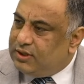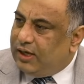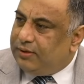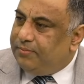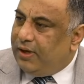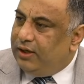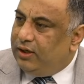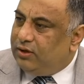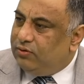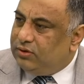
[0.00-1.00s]
that my
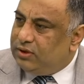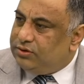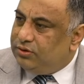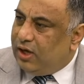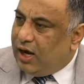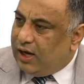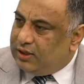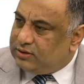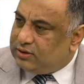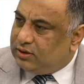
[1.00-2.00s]
recruiter should
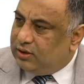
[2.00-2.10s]
ask,